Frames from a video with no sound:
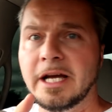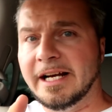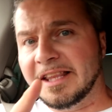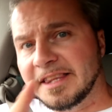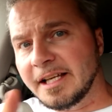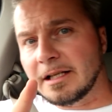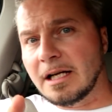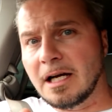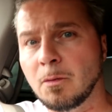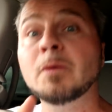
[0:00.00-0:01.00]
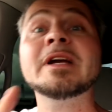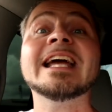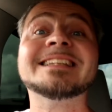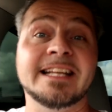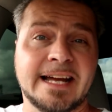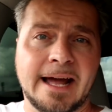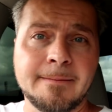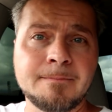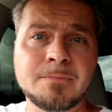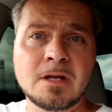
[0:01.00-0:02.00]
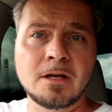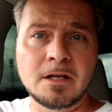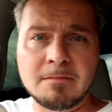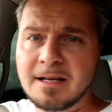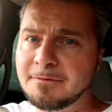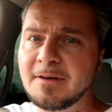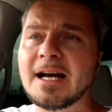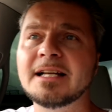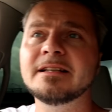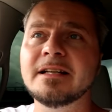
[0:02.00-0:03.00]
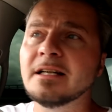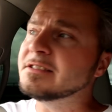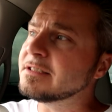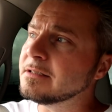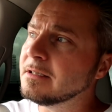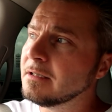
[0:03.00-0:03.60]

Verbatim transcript: And I think uh, when we get to that, you might find this